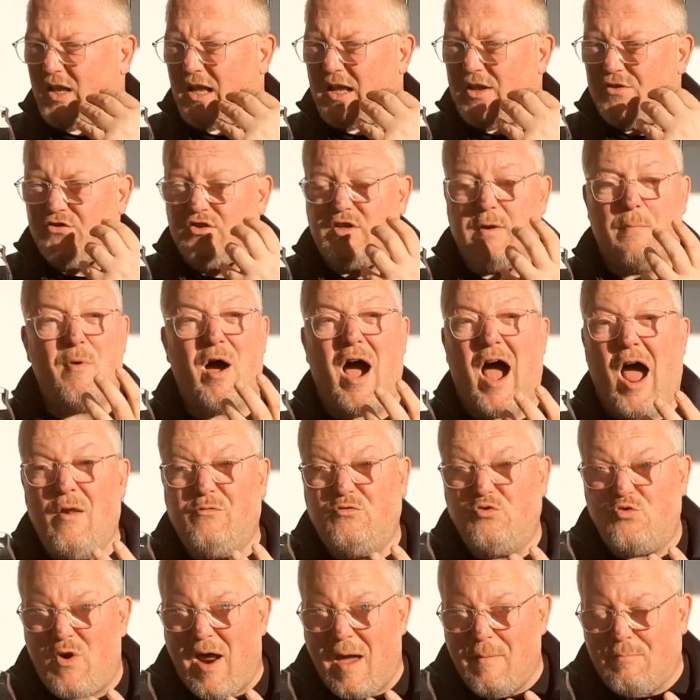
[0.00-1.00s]
Some
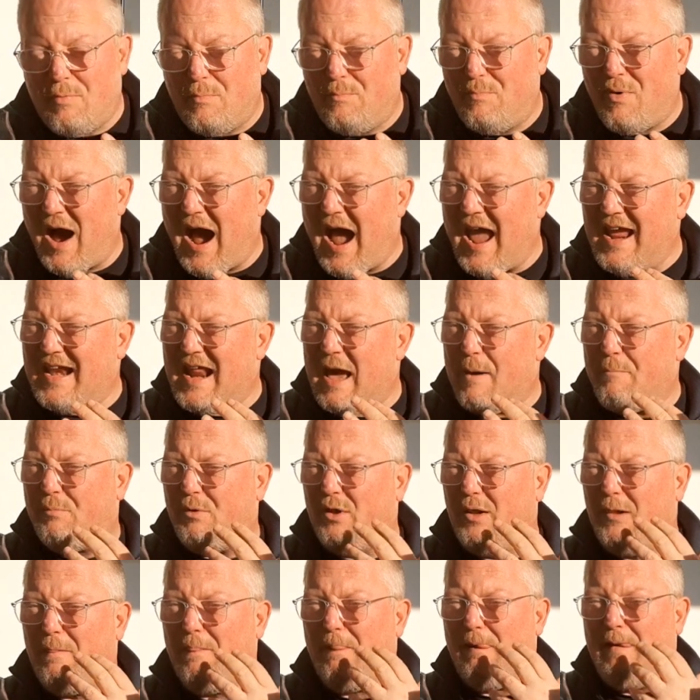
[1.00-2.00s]
unripe
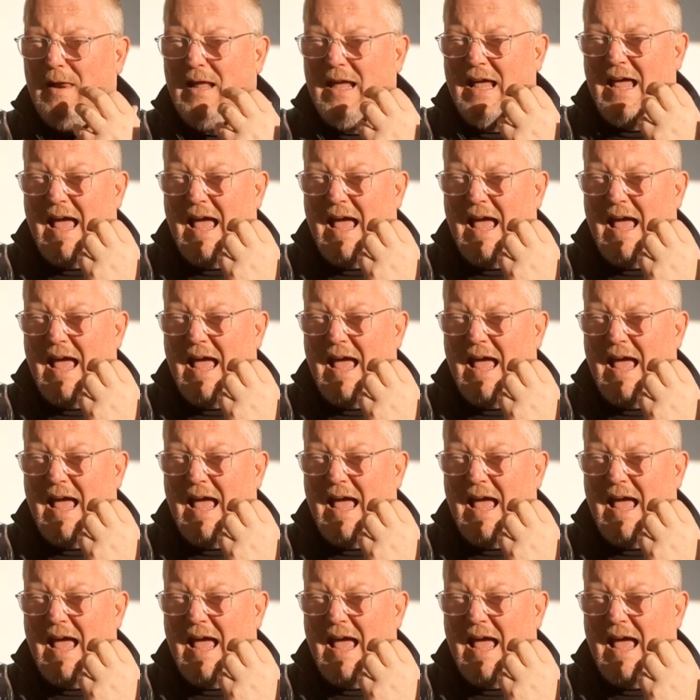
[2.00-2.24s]
pineapple,